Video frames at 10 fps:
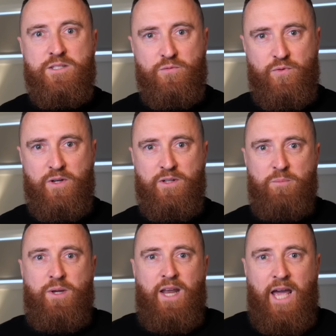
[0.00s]
to feel a
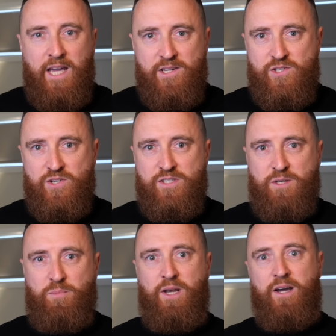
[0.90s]
bit anxious,
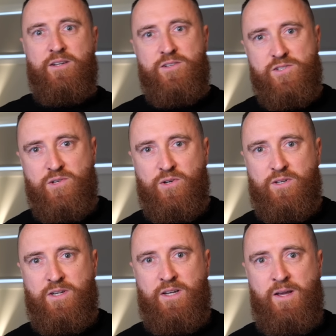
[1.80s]
a bit
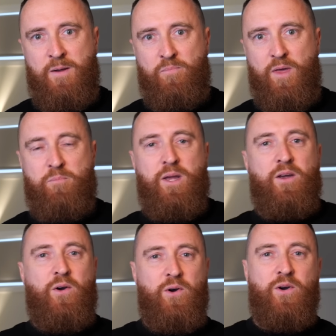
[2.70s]
uncertain, a bit
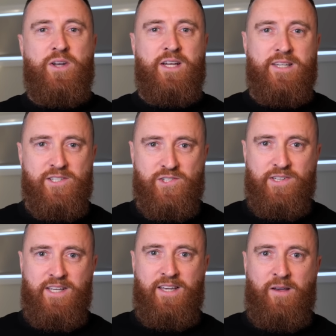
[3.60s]
hurt
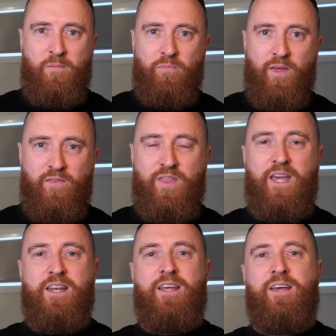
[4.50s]
initially, and
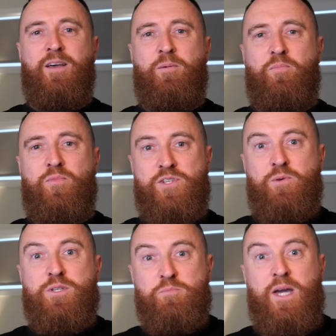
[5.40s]
then she
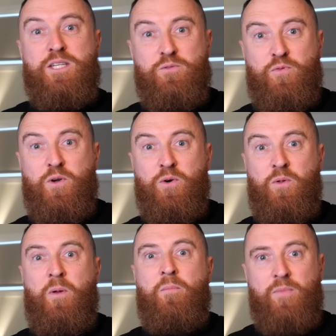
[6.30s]
was made to
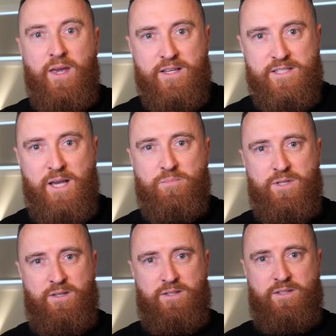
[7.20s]
feel
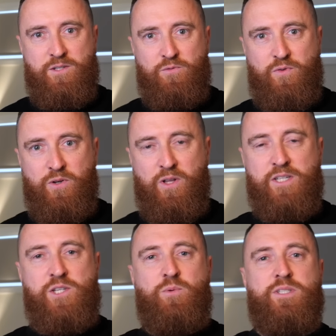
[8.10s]
accepted, to feel like
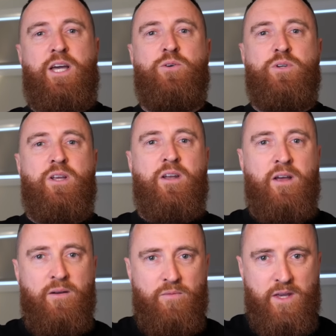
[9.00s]
she was held in
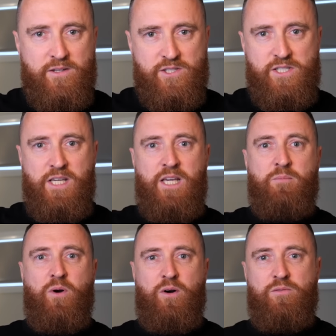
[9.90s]
the
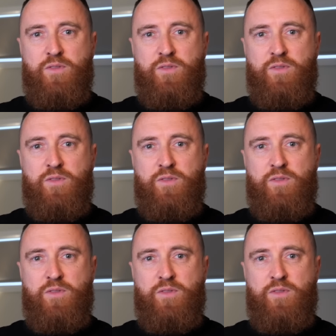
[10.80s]
esteem of